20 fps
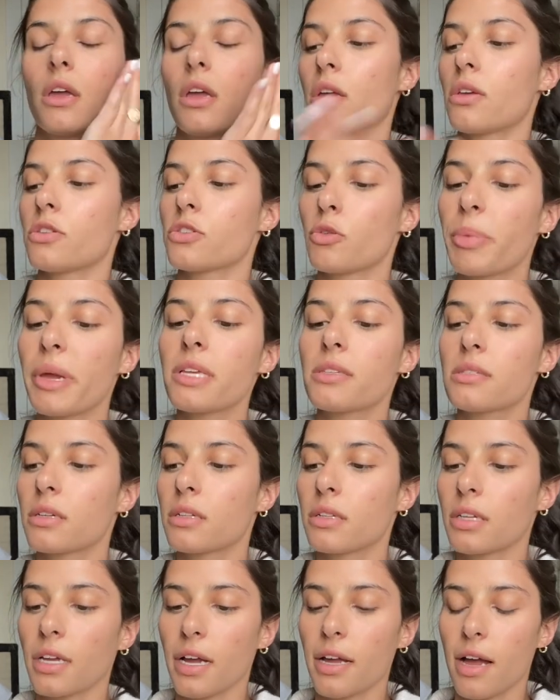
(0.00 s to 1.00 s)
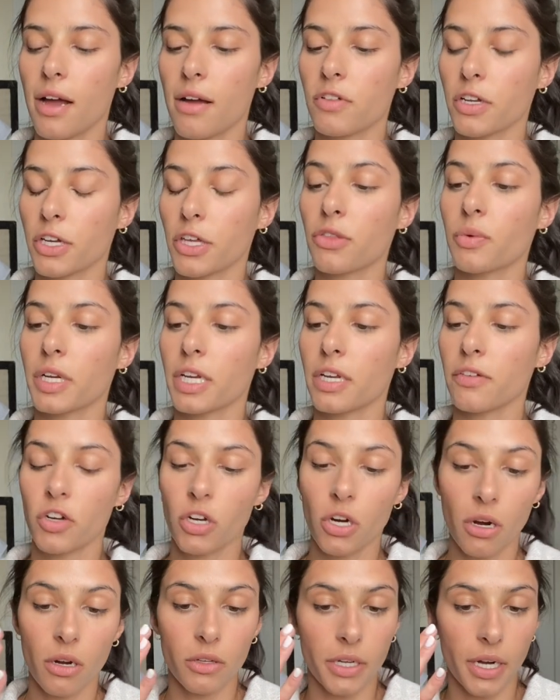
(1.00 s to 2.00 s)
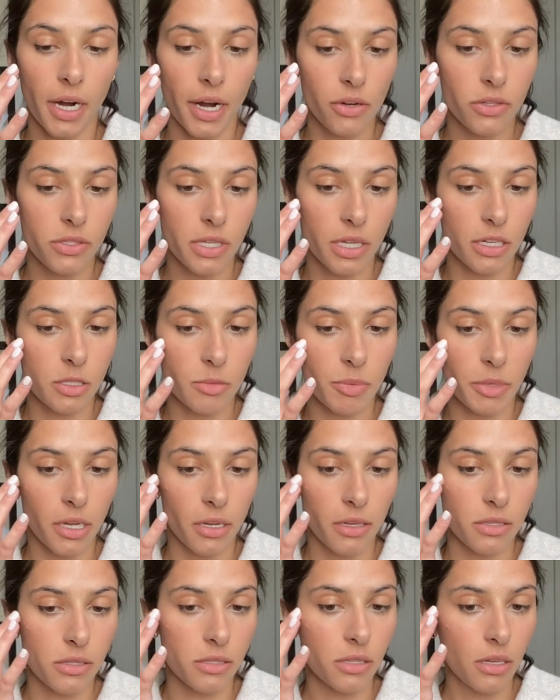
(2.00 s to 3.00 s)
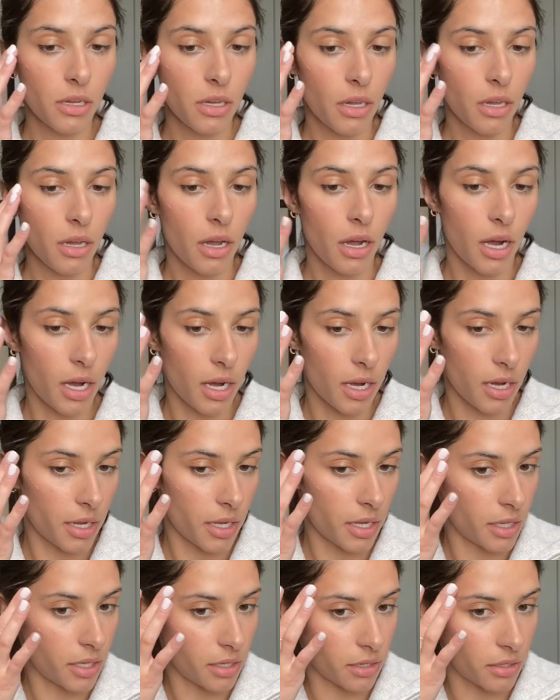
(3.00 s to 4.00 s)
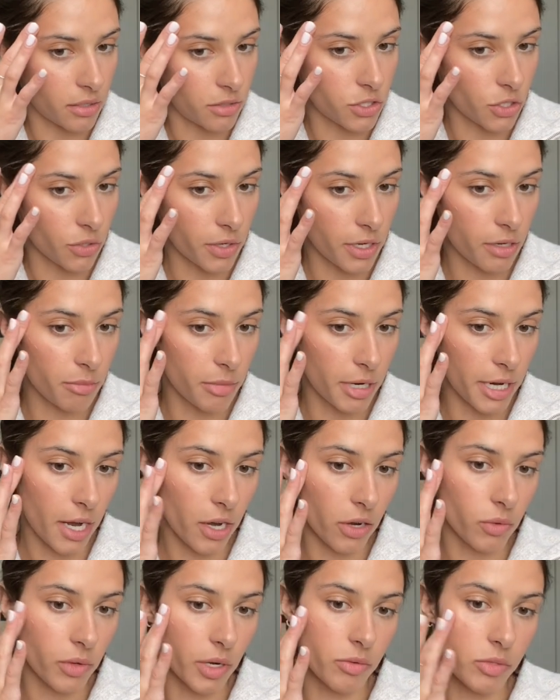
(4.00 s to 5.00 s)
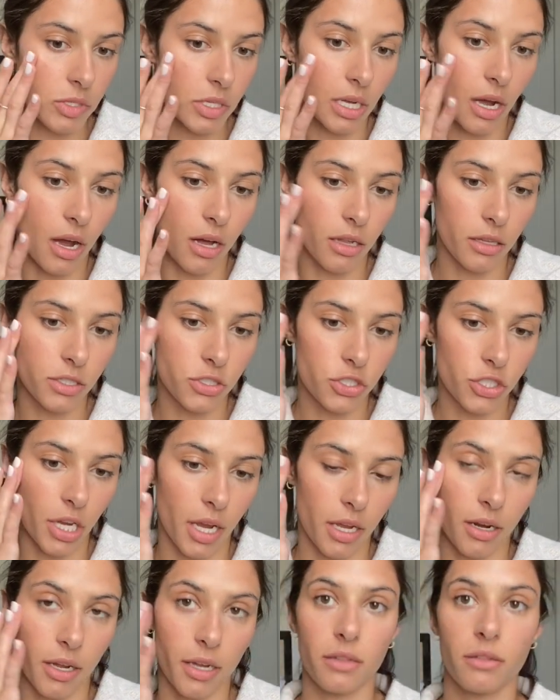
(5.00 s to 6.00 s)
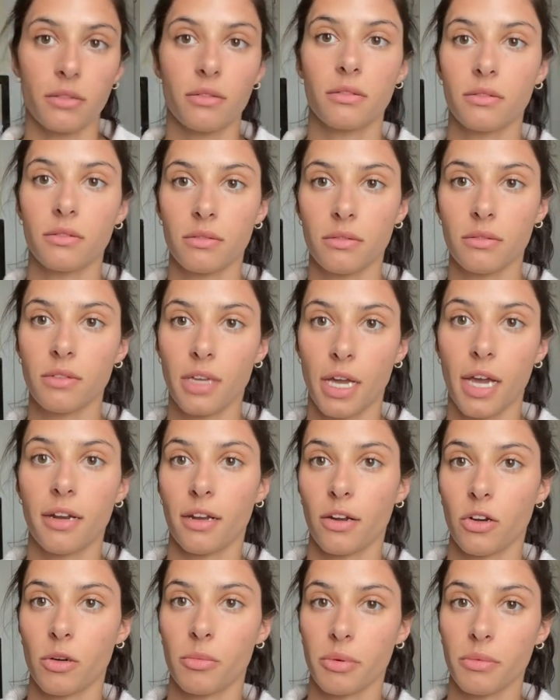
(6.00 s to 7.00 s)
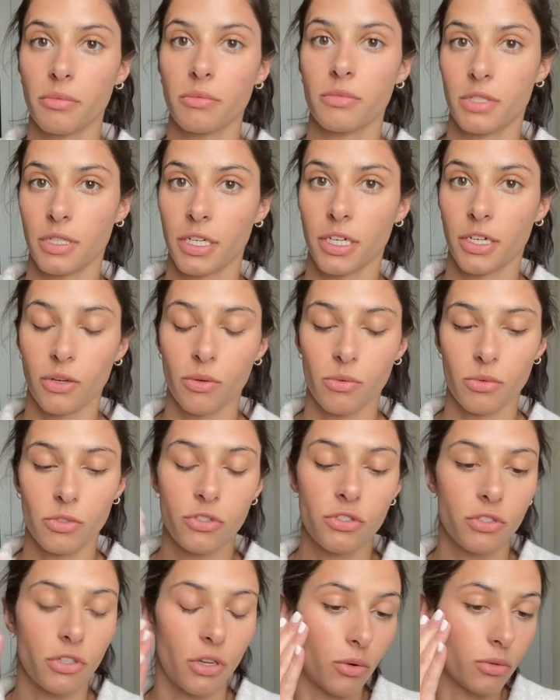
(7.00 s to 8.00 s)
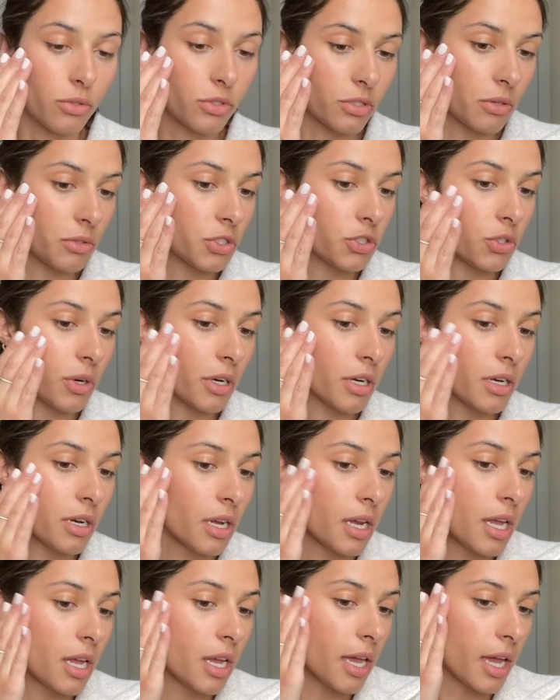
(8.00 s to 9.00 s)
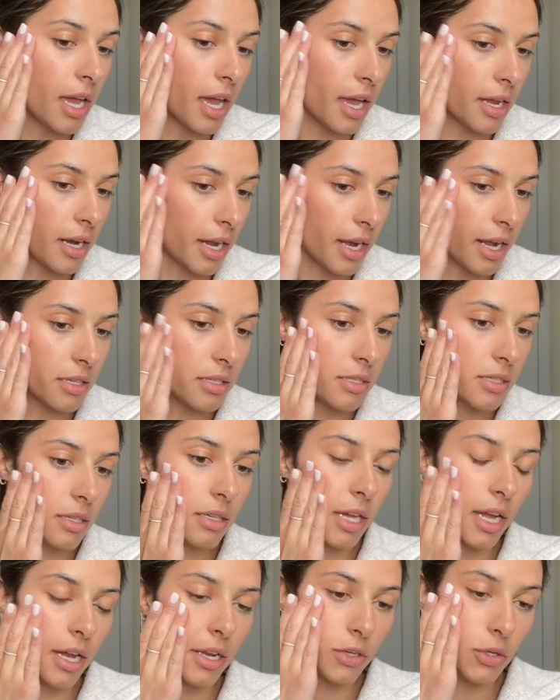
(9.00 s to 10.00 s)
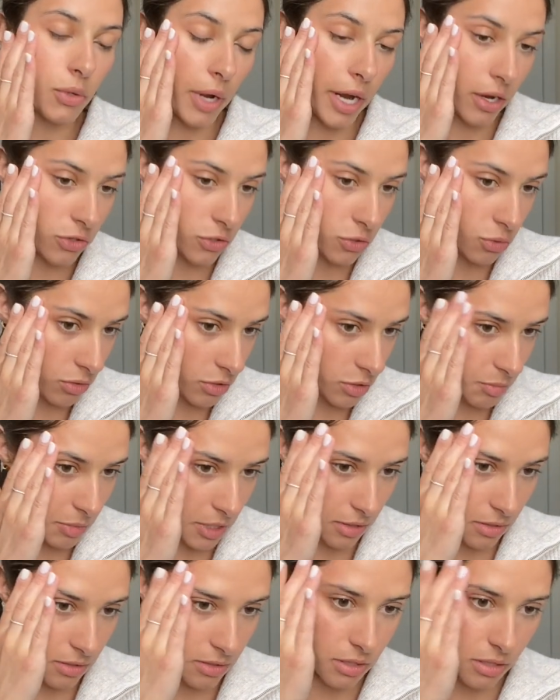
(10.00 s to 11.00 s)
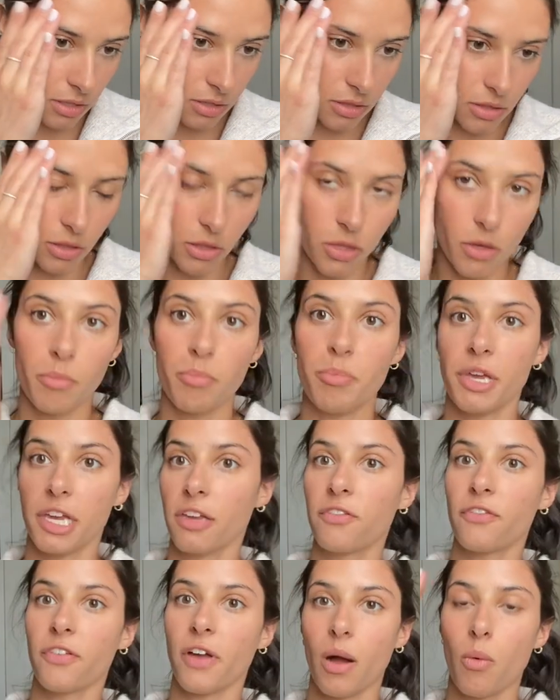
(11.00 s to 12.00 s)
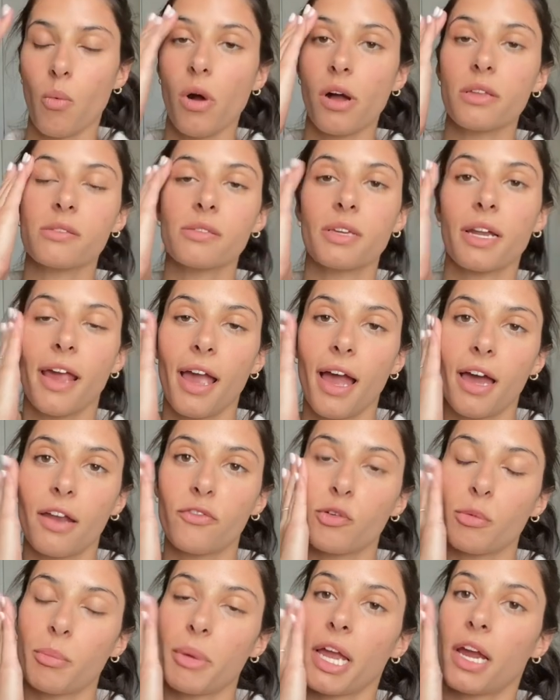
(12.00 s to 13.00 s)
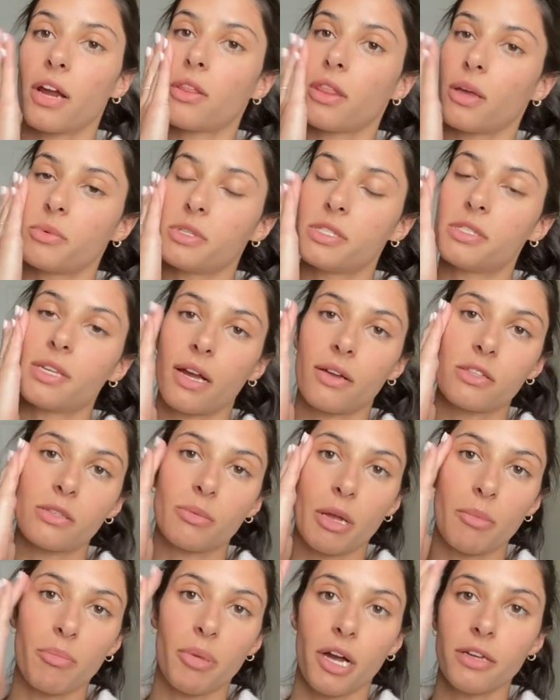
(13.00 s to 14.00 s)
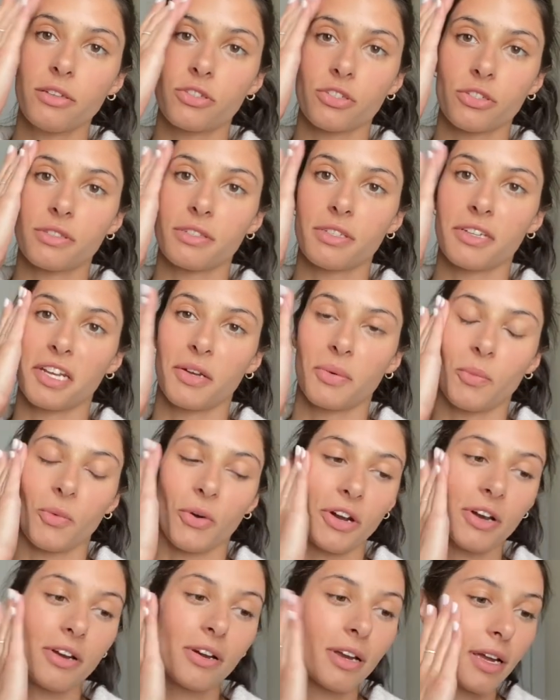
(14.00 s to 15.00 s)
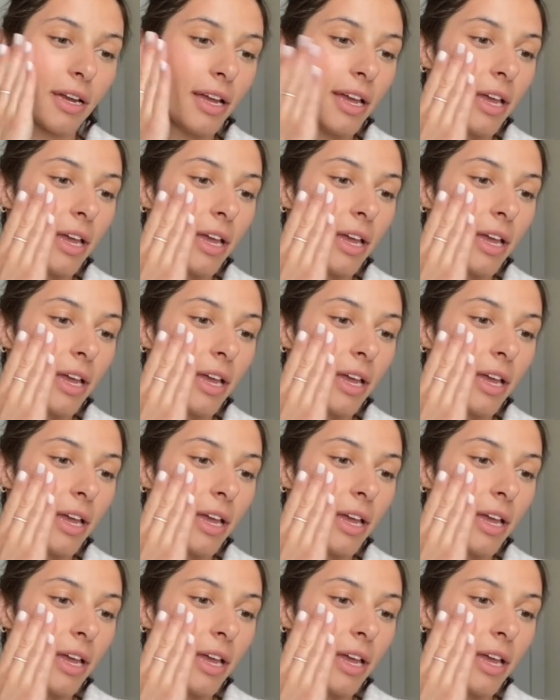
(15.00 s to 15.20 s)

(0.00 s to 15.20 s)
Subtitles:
So basically I have like three different curling irons, and it's because I donated my hair when I was in college and I had hair up to here. It was so short, and I had to get new hair tools because the big fat wands that I had for my hair that was down to my butt just didn't work.